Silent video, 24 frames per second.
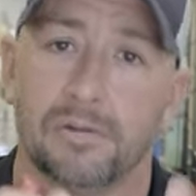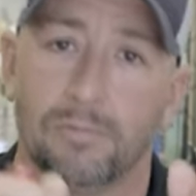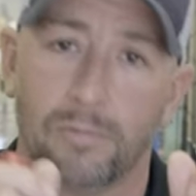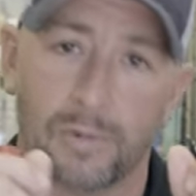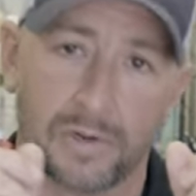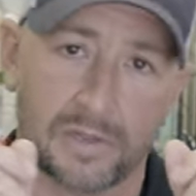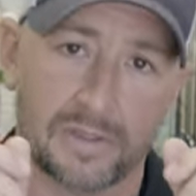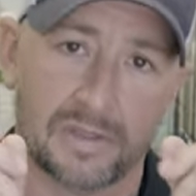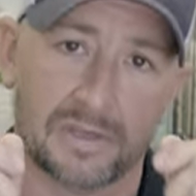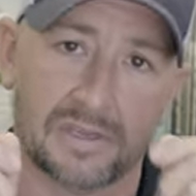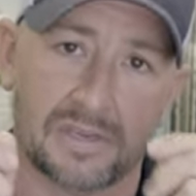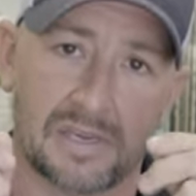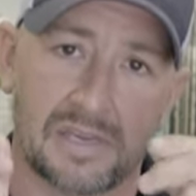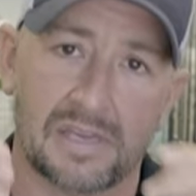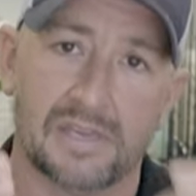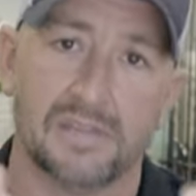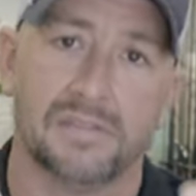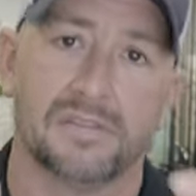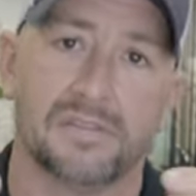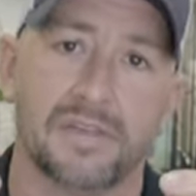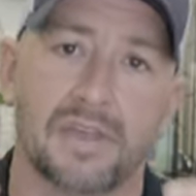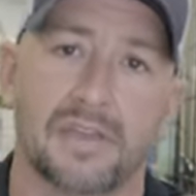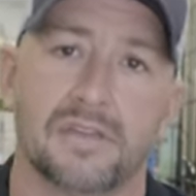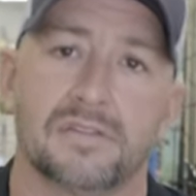One of the key
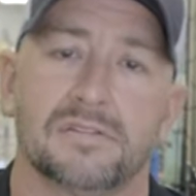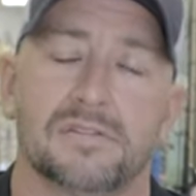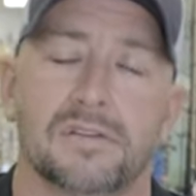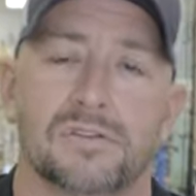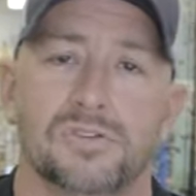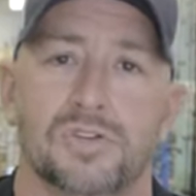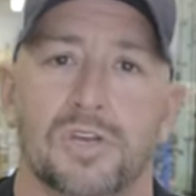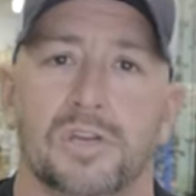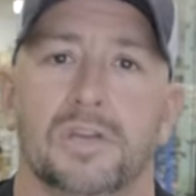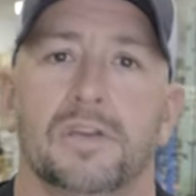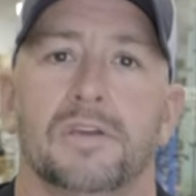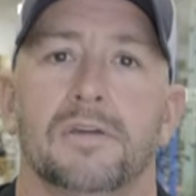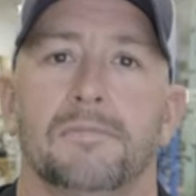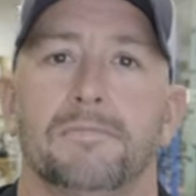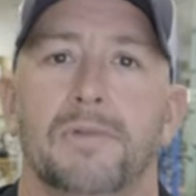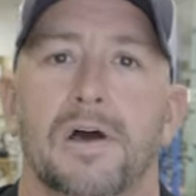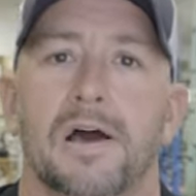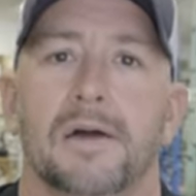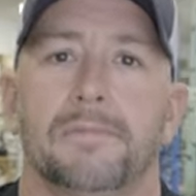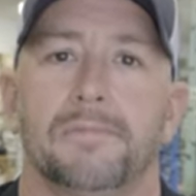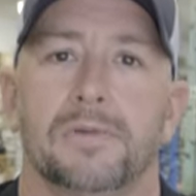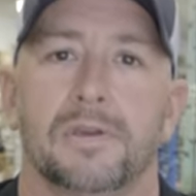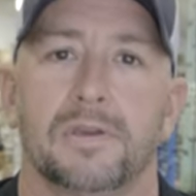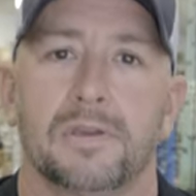things to jigging and
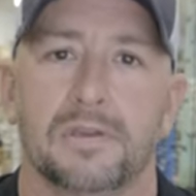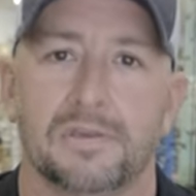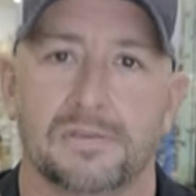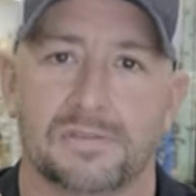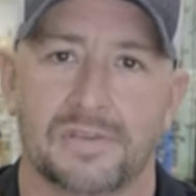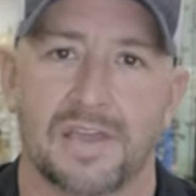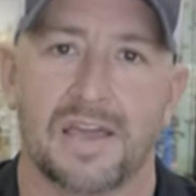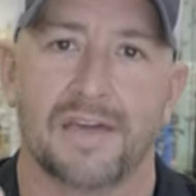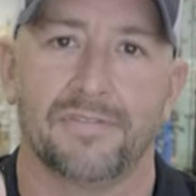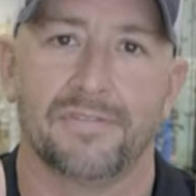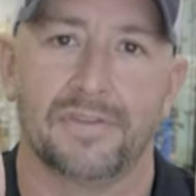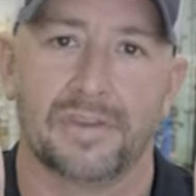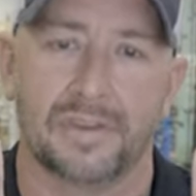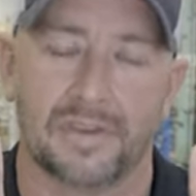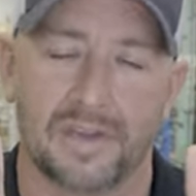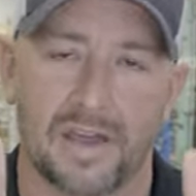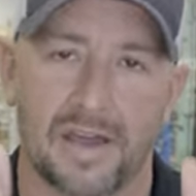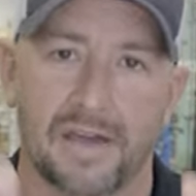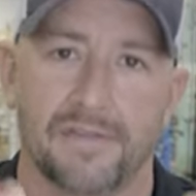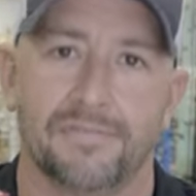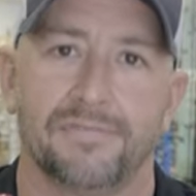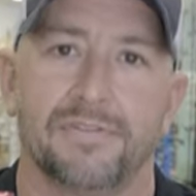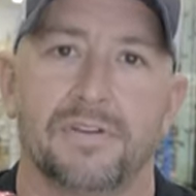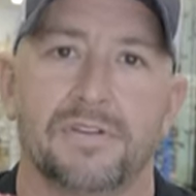popping is having
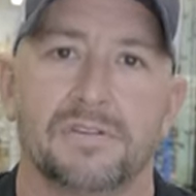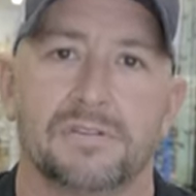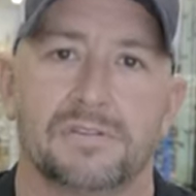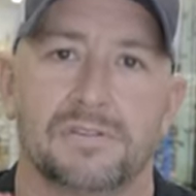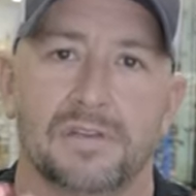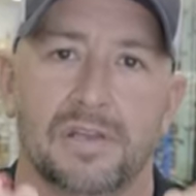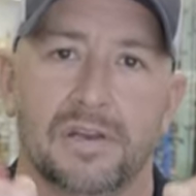confidence